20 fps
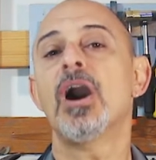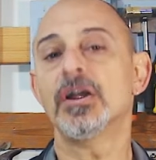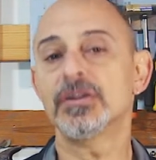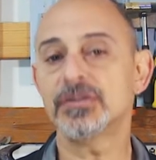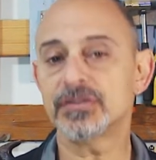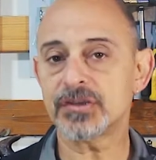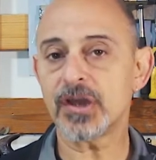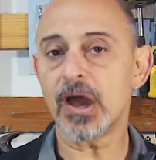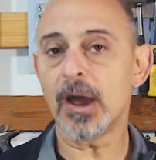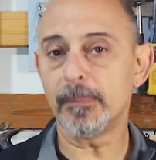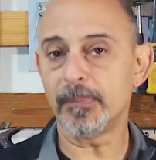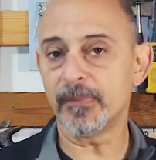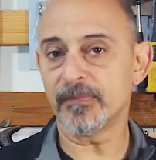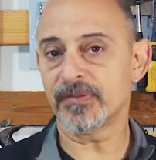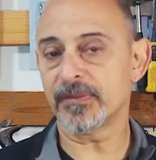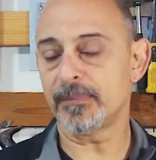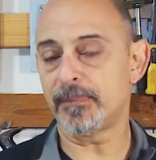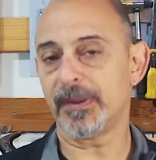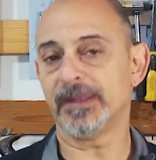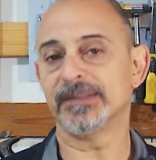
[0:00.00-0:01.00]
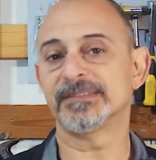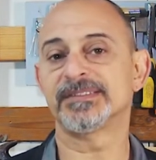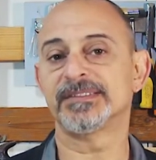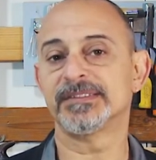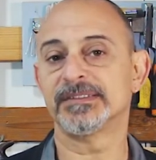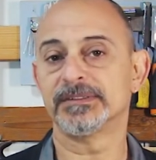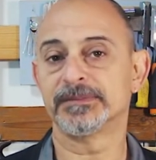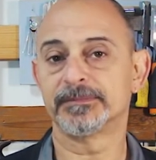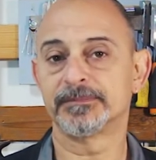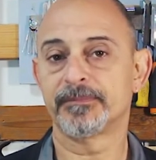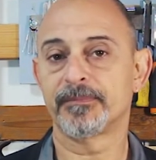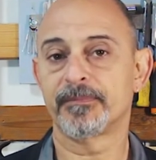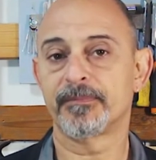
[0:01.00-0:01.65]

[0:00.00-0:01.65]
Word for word: on top of the pencil.